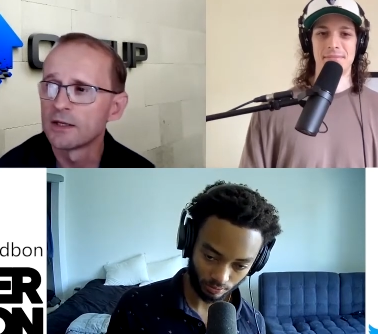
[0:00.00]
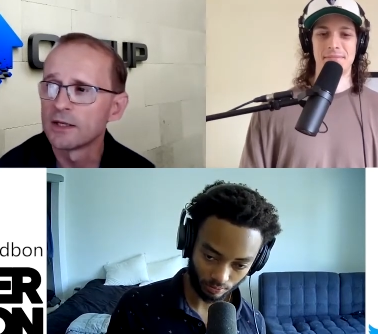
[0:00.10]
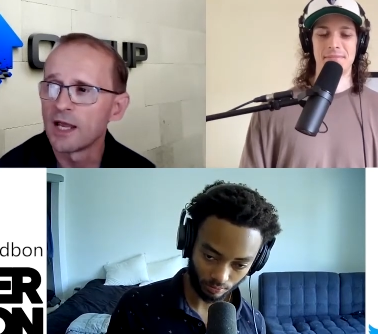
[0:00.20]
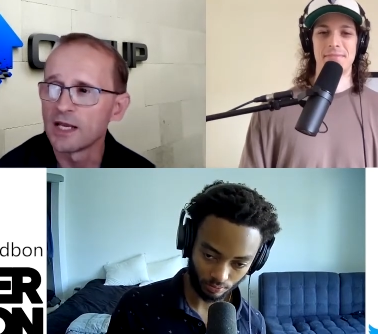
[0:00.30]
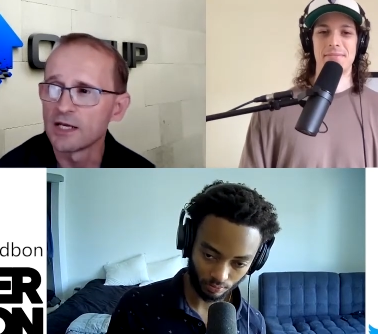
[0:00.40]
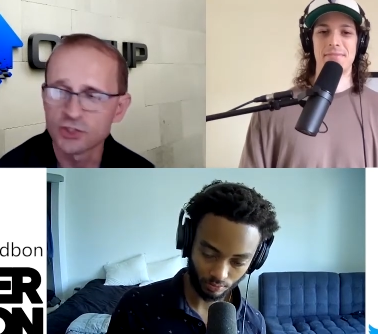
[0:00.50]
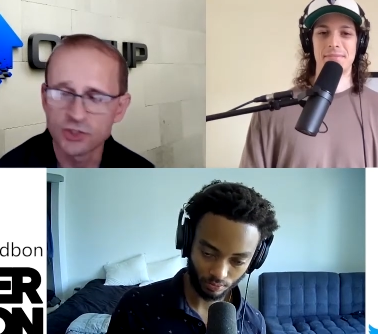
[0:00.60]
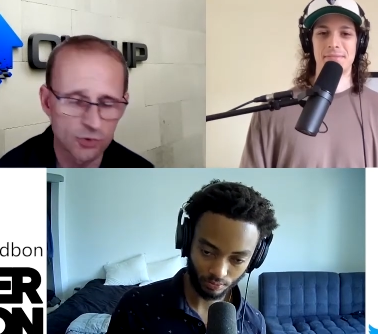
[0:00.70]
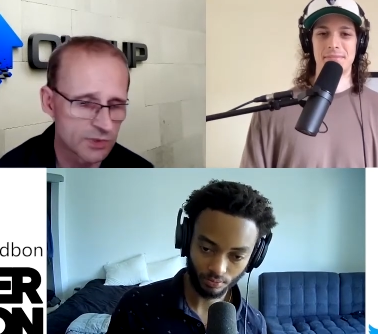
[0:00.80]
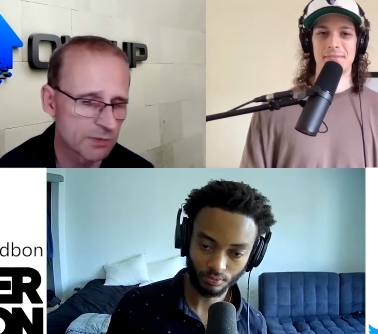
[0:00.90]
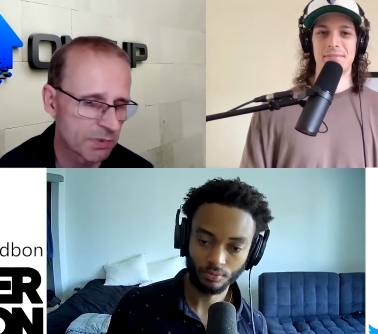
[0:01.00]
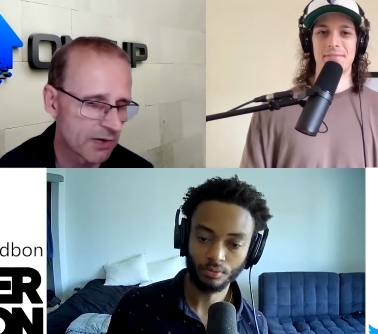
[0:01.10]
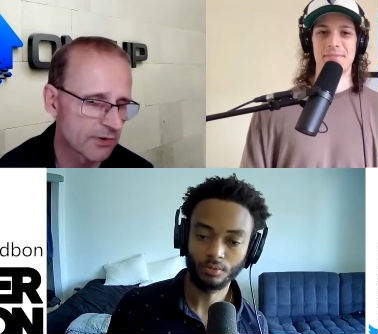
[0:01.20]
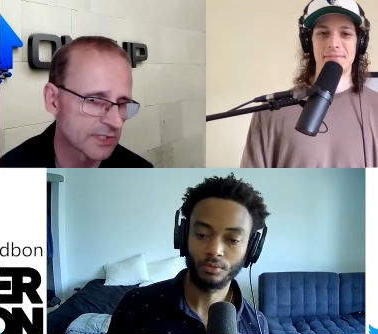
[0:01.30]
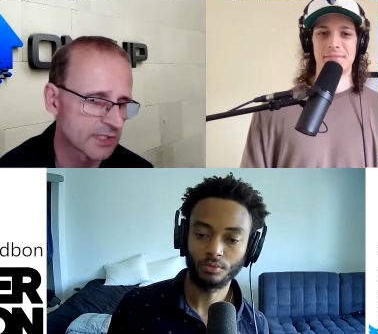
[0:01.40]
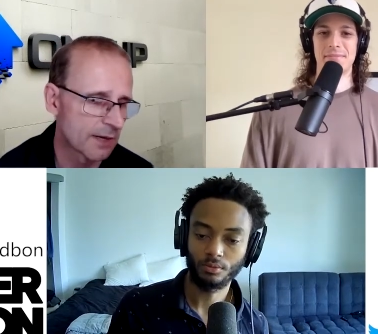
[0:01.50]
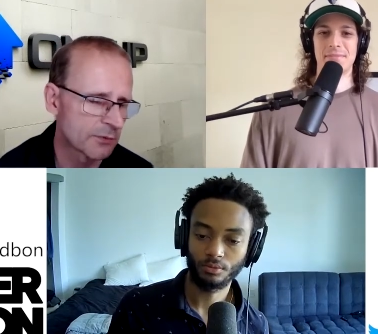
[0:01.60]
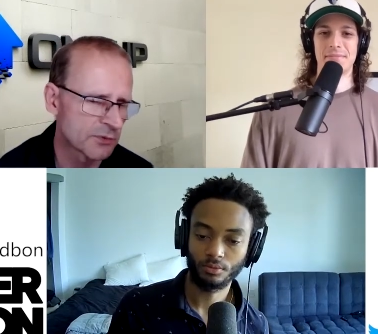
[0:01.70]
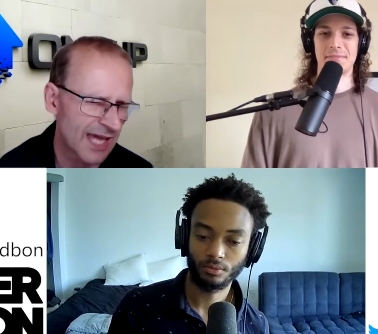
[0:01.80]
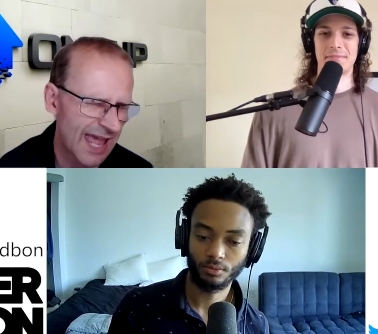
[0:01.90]
Speaker 1: in a shorter period of time than
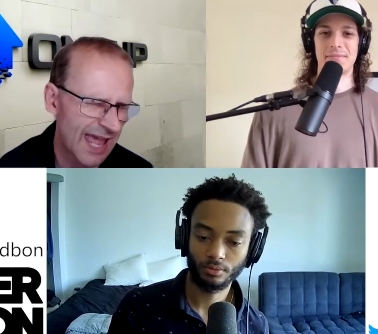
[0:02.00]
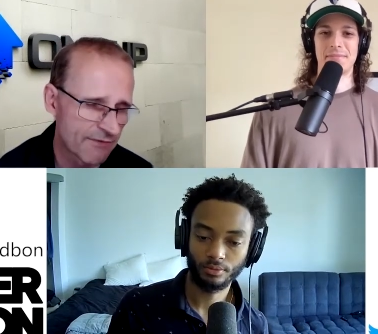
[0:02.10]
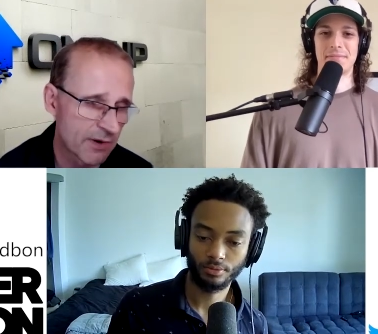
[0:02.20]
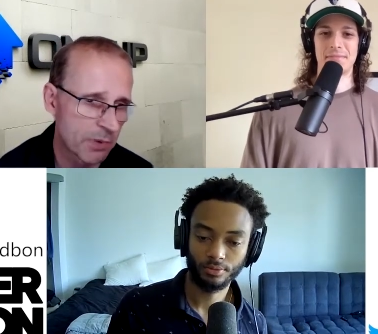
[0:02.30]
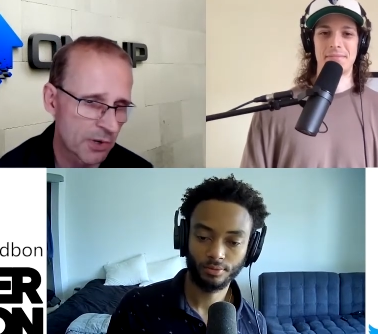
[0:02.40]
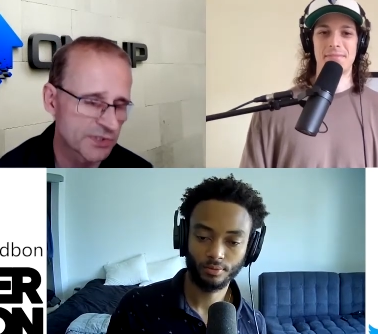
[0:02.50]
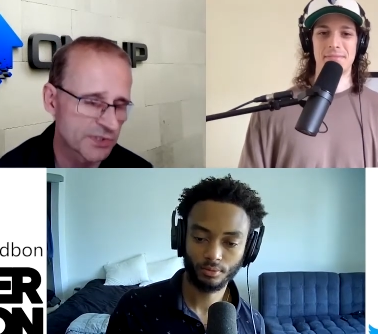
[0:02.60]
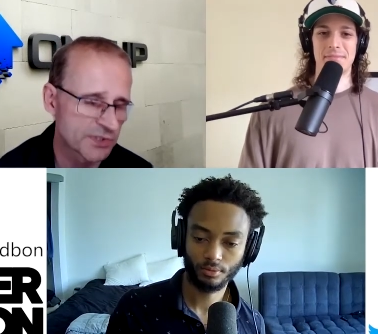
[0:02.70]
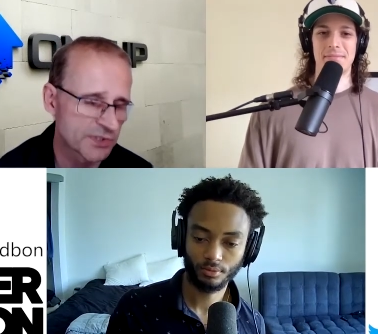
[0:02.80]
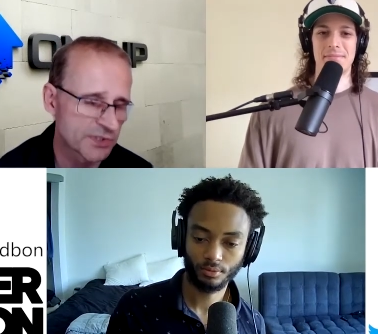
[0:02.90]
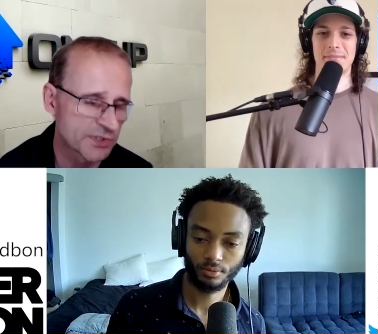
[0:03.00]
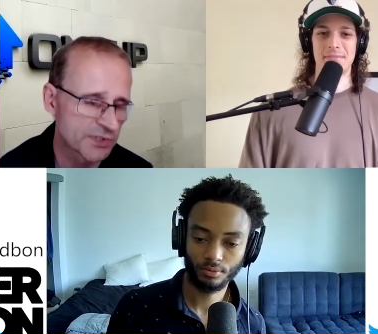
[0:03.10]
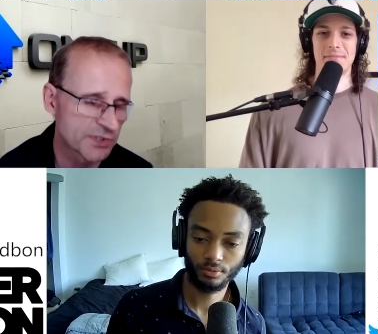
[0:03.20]
was ever possible